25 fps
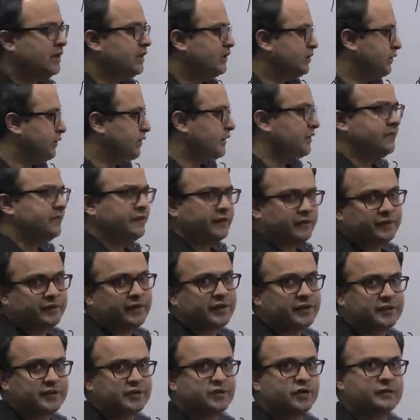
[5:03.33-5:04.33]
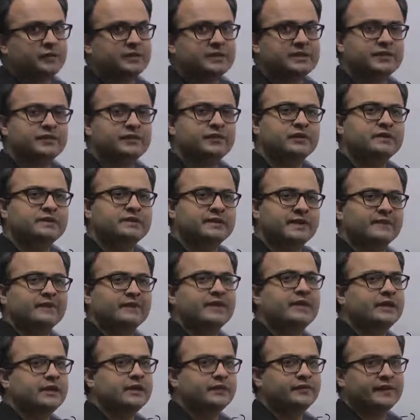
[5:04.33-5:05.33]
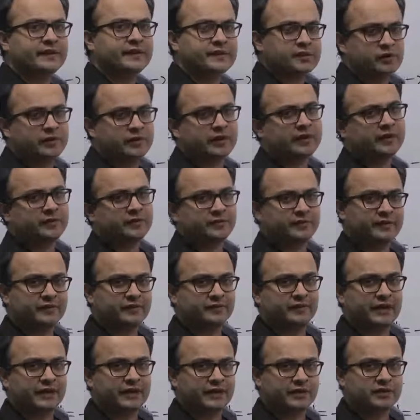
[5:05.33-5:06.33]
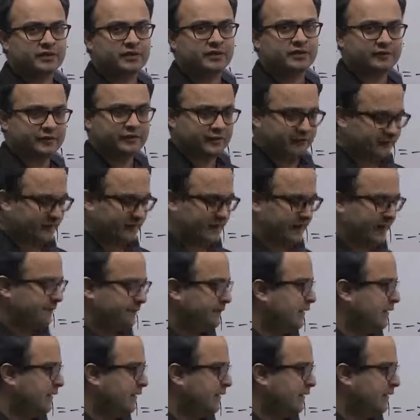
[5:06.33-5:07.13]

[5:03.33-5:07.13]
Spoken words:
So different functions, obviously for the same value of x, you'll get different values of y.